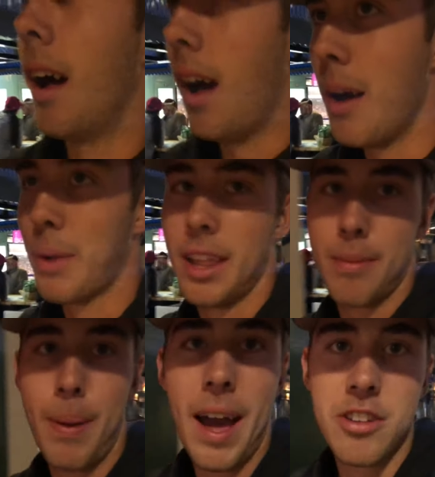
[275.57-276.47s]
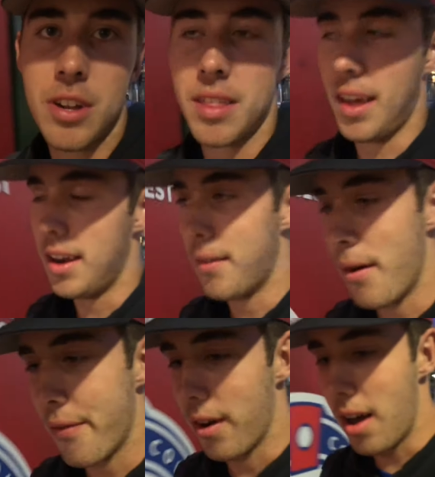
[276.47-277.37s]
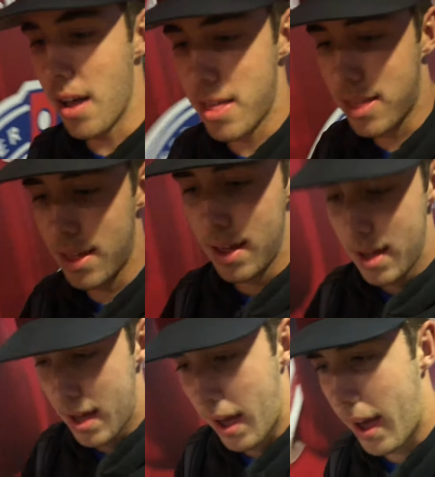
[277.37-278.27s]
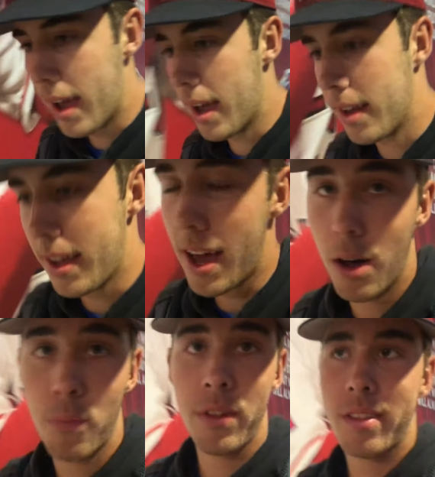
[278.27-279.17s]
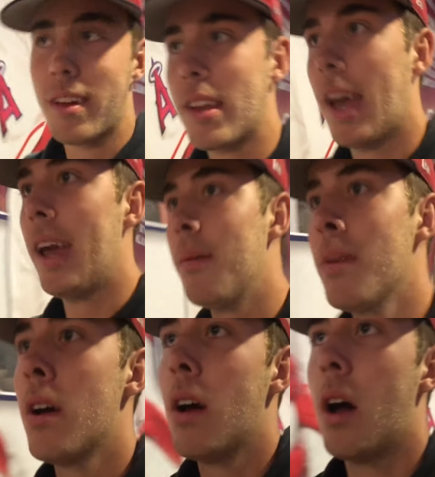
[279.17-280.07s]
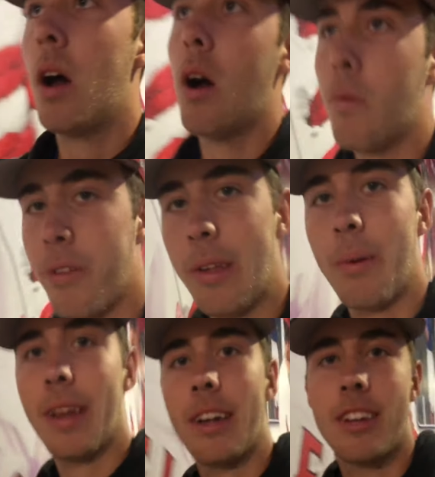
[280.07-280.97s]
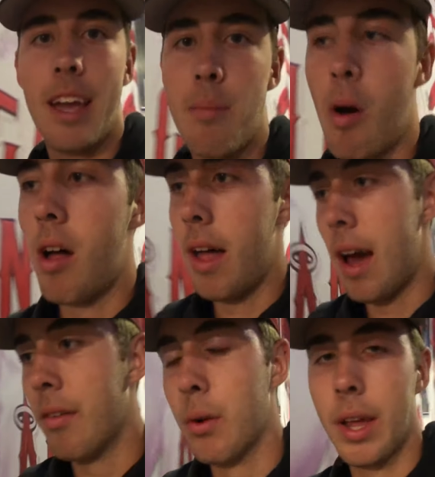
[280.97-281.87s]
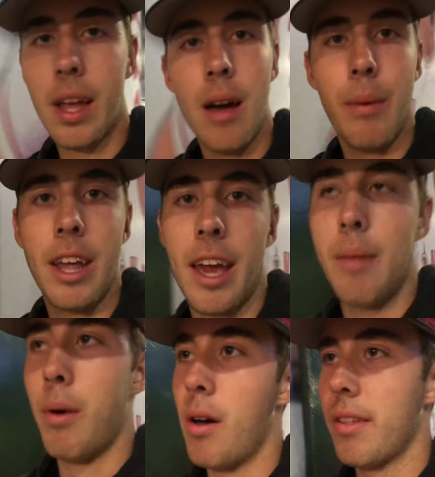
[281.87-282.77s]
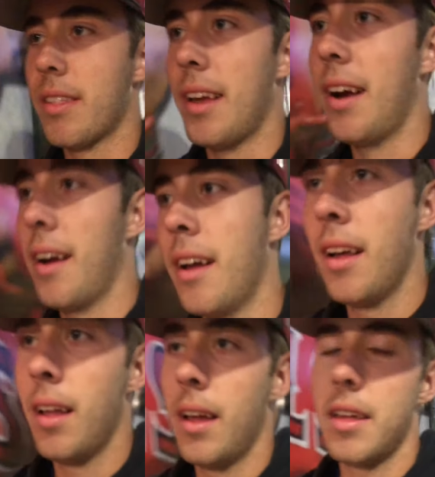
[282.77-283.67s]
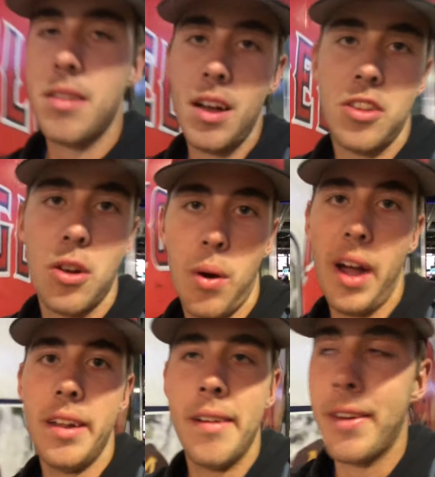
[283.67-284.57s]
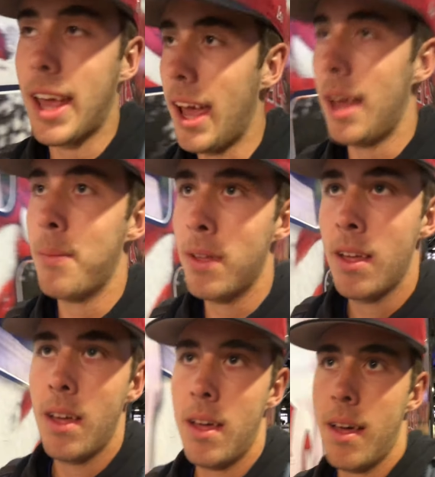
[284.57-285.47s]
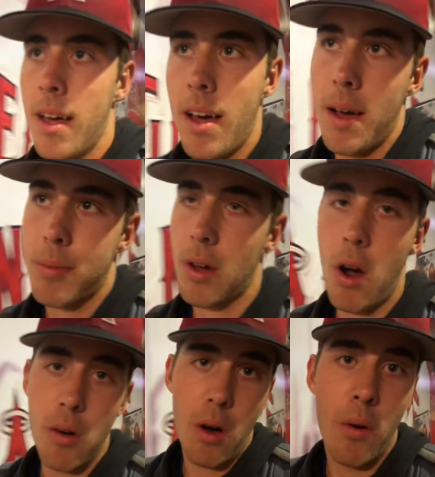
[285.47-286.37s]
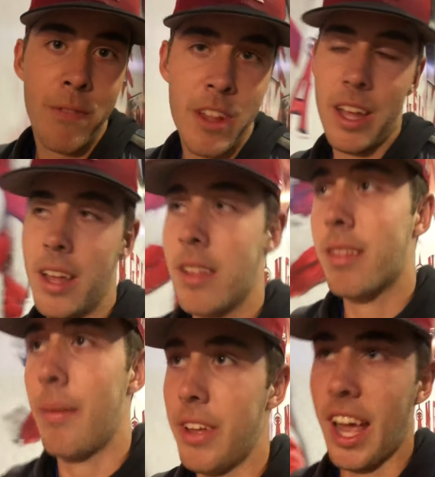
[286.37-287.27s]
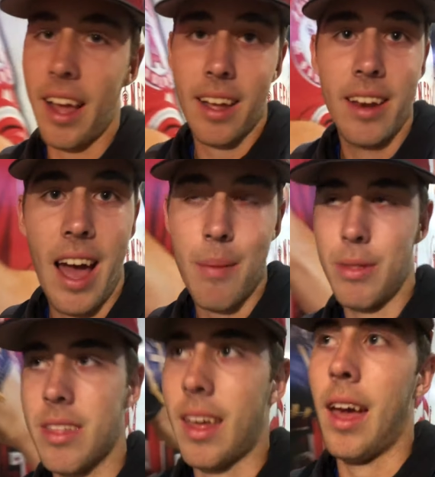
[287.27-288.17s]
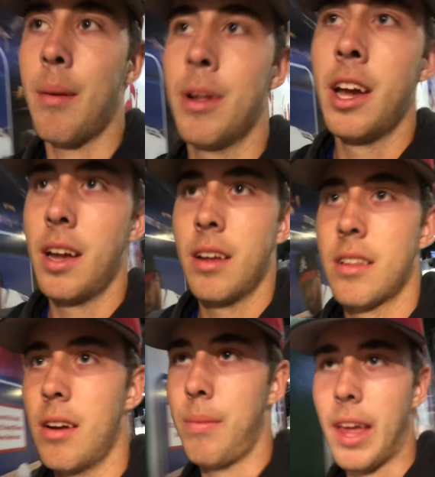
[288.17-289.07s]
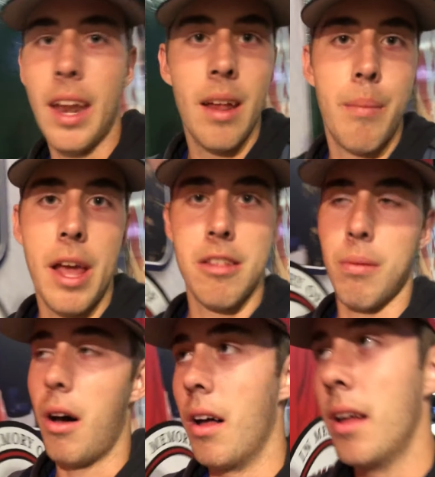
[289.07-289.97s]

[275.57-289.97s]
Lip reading: Against Patrick Sandoval for us. And yeah, hopefully it's a good game. Hopefully we catch a game ball. Haven't really got many game balls this year. It's not too crowded of a game. So hopefully something can happen this game. Turn to getting a baseball.